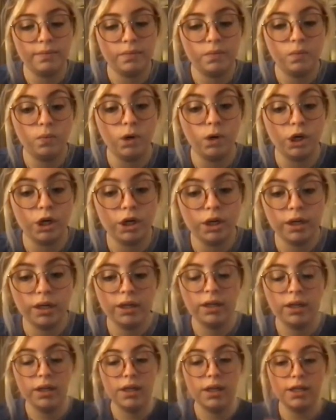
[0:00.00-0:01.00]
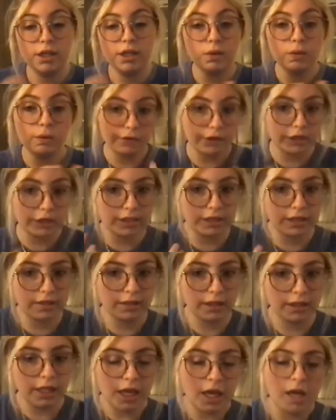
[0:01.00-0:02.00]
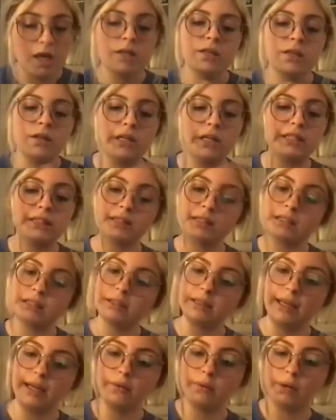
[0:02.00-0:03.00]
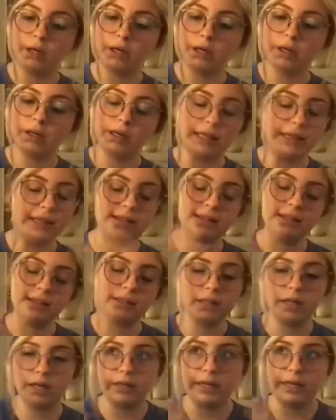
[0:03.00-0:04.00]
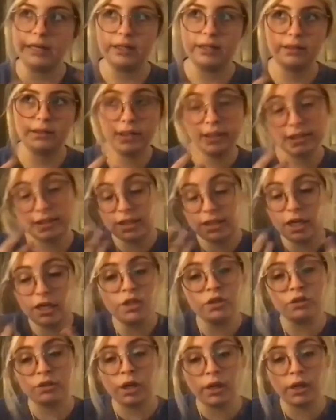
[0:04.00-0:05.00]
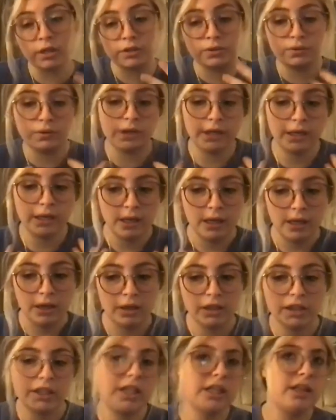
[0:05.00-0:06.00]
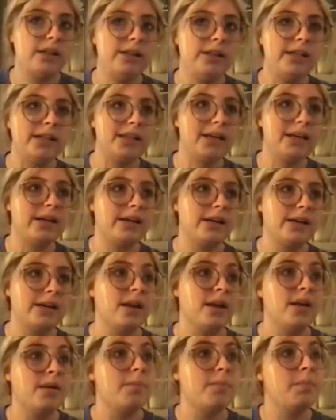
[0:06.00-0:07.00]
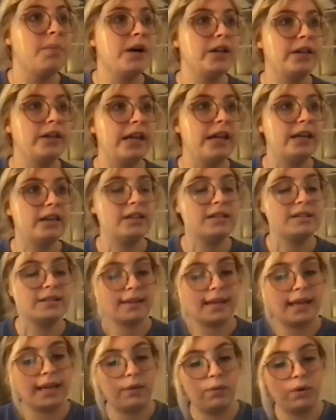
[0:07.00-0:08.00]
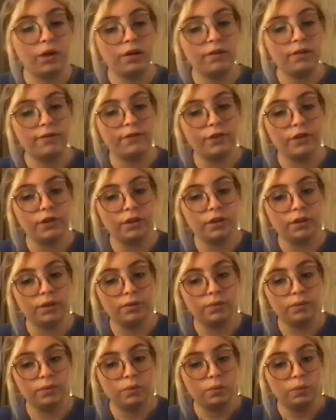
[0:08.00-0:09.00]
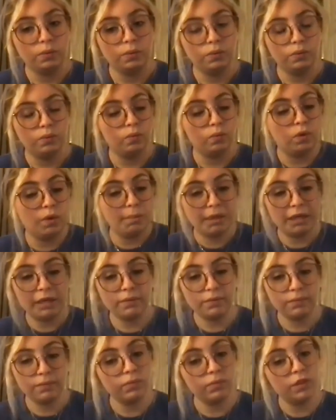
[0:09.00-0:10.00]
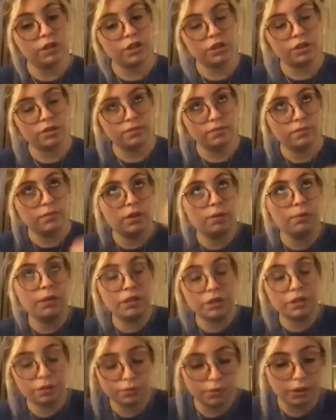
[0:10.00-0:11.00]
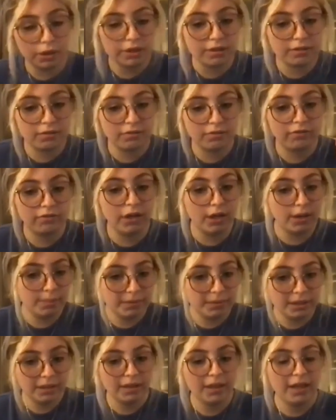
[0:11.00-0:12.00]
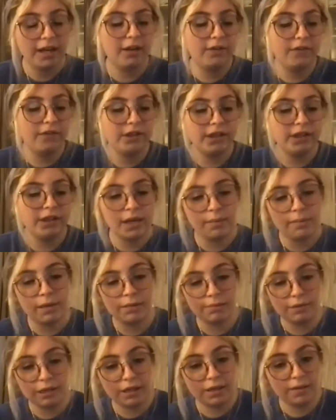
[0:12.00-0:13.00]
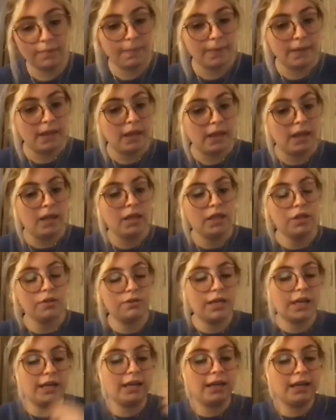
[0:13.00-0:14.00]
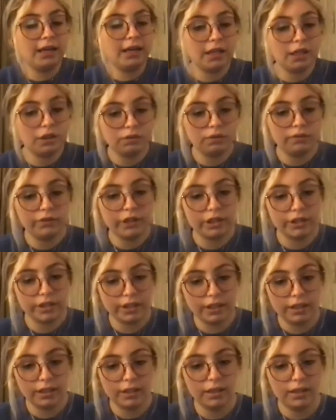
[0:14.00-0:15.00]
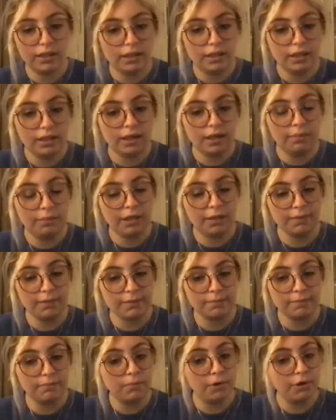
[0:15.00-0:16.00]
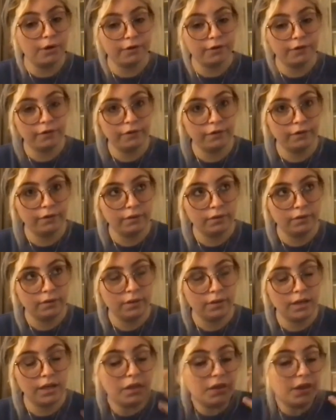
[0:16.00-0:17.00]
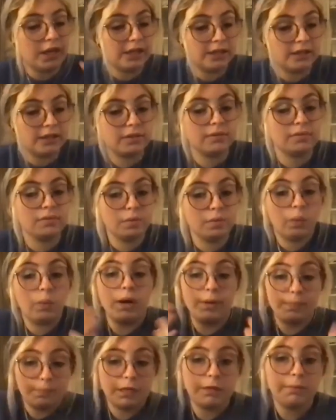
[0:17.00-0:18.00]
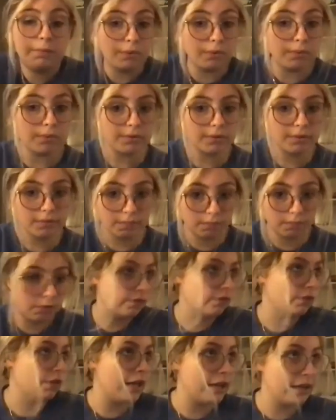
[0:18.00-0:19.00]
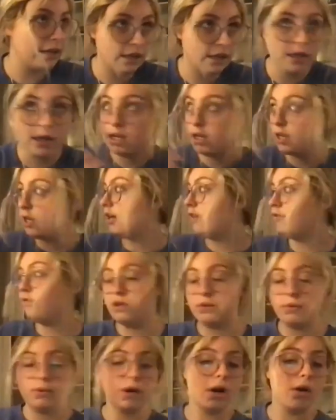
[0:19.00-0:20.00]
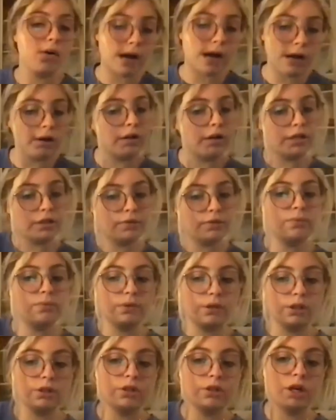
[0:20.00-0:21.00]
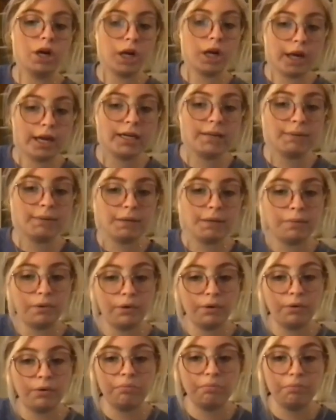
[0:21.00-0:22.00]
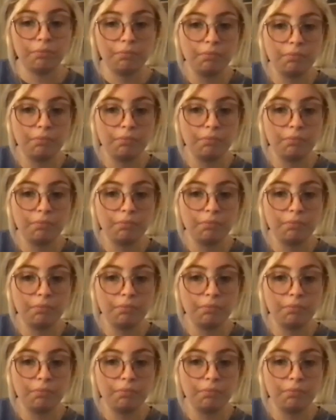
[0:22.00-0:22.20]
word and you reverse it. So, like the slang word, and this is not like, it's not derogatory or anything like that, but like the slang word for woman, which the original word is femme, Femme, you take it and you reverse it and it becomes muff. And that's what people were like. If you go out and you are talking to people,